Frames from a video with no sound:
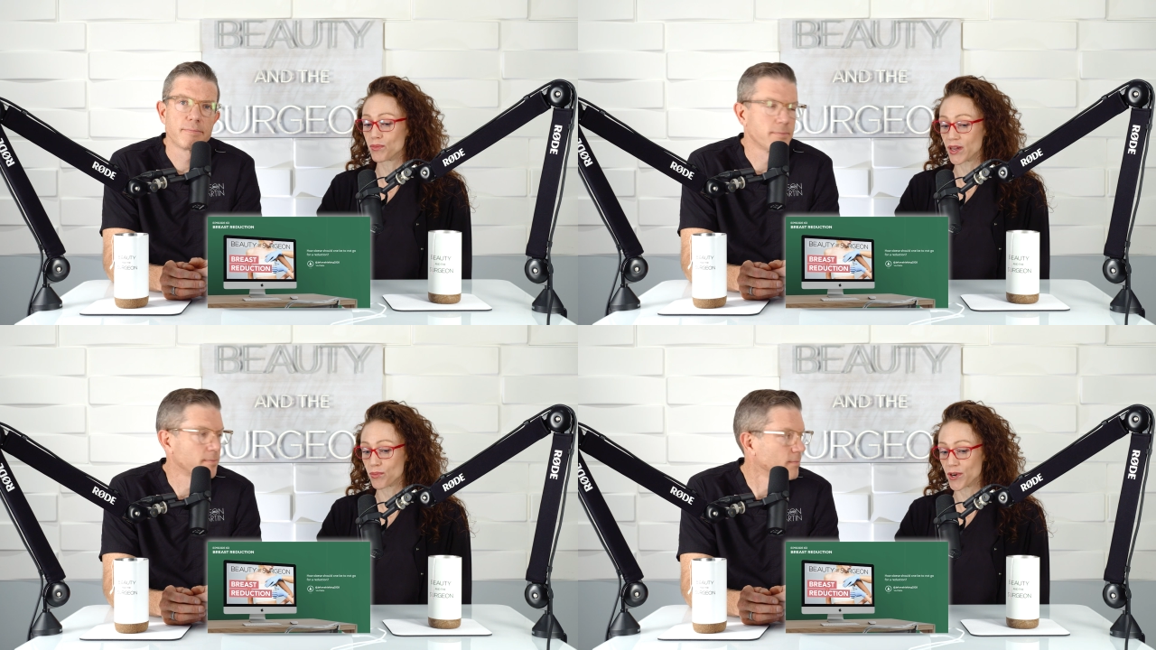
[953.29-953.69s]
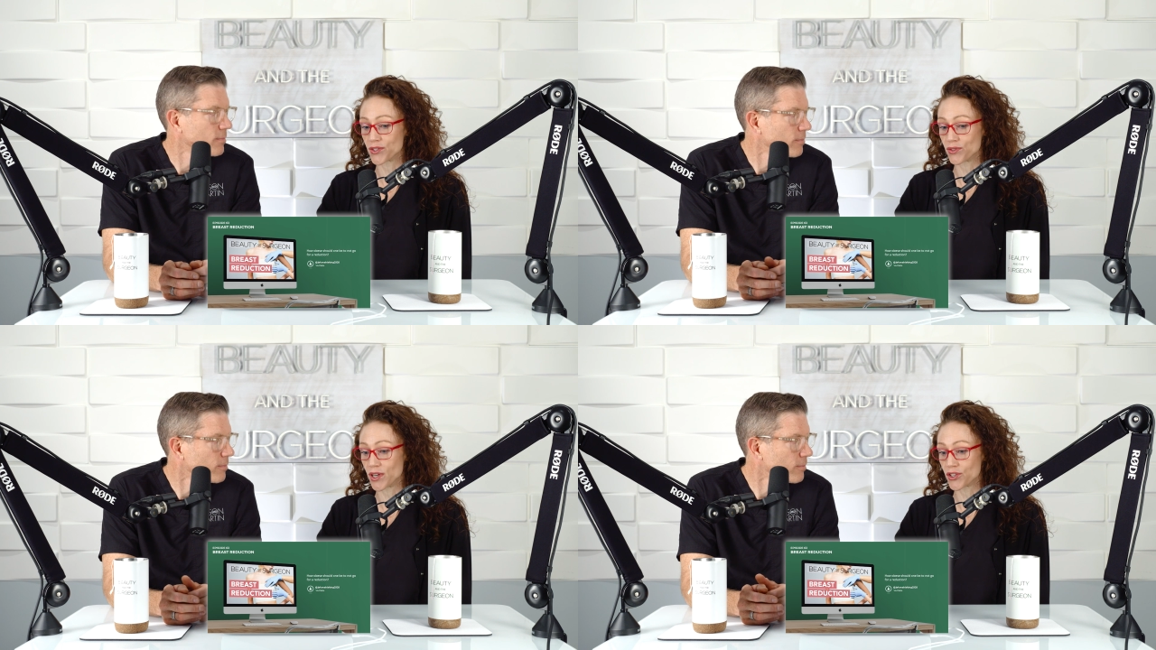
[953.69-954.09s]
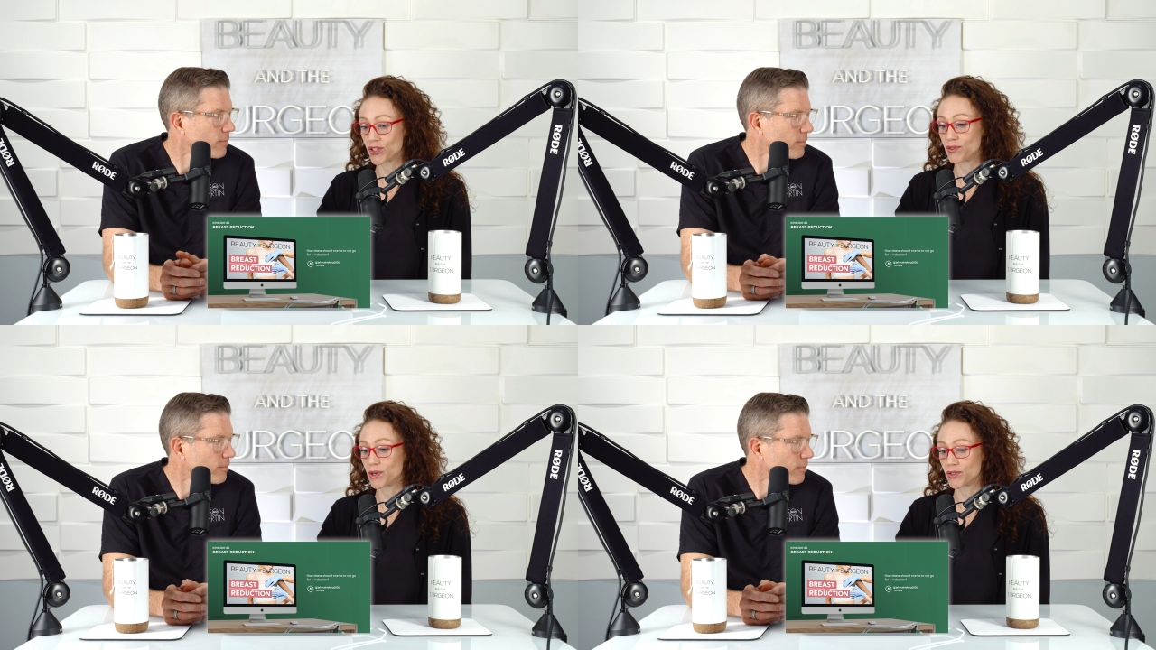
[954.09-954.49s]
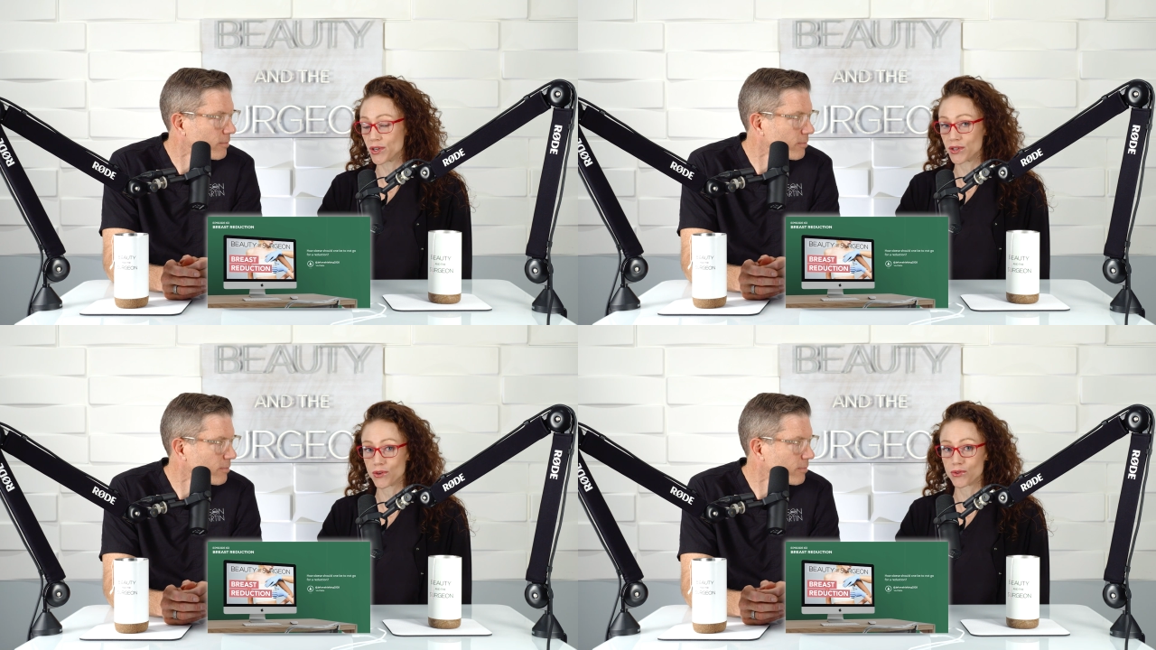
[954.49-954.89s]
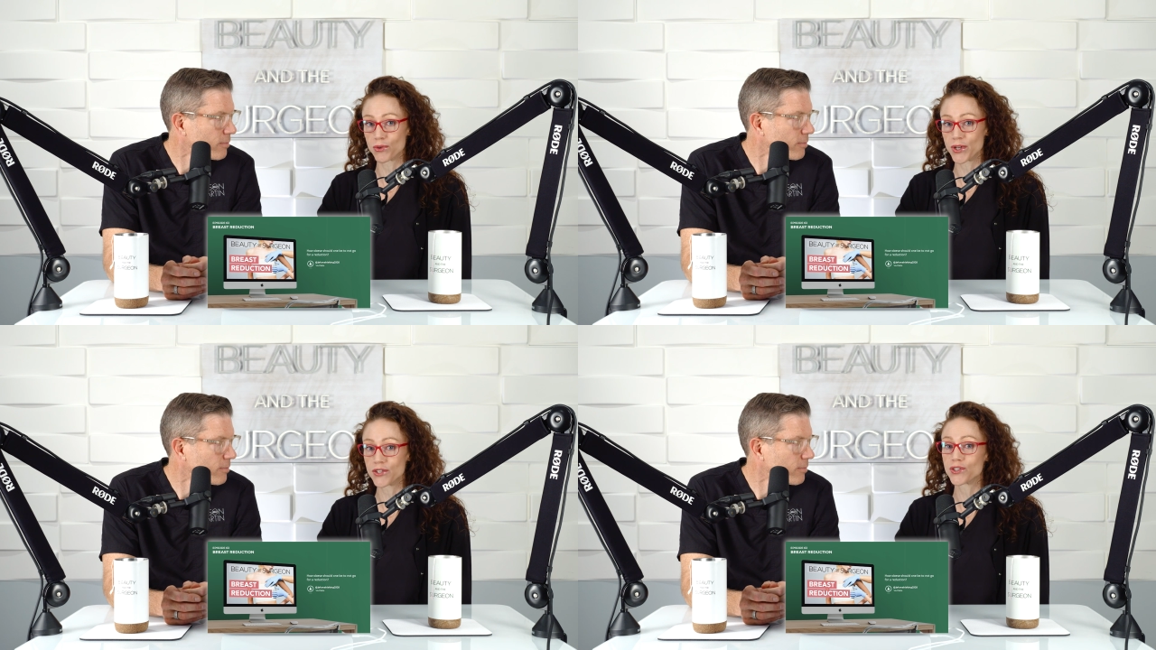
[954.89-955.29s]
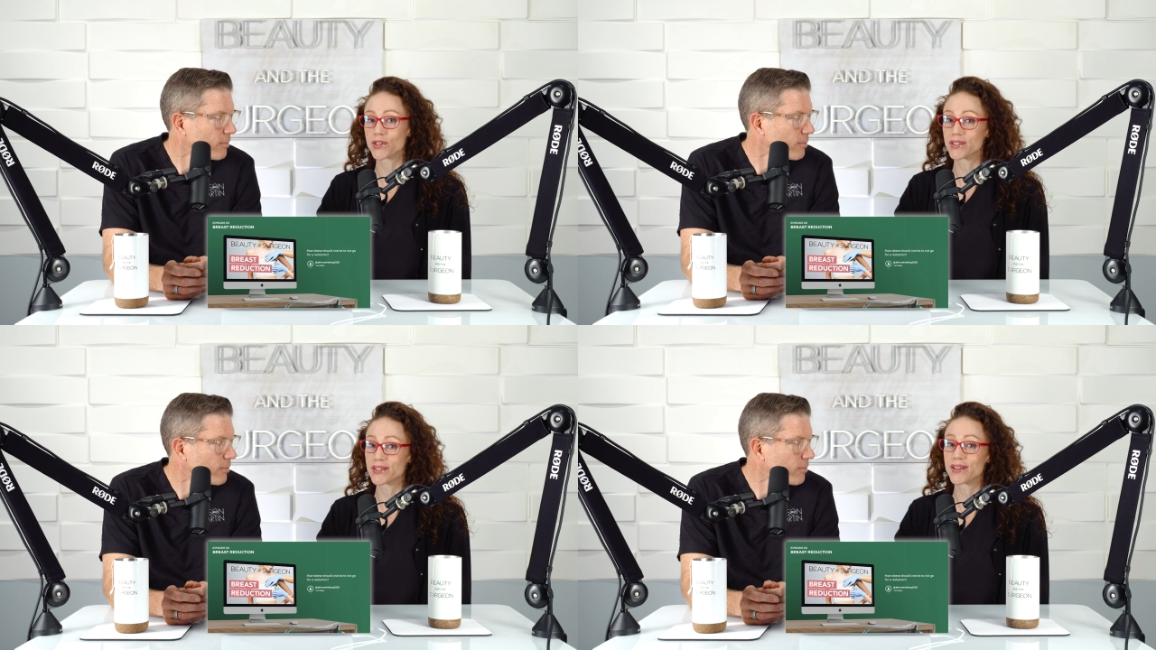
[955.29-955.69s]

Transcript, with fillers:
Speaker 1: like a breast reduction, if you are trying to go through insurance,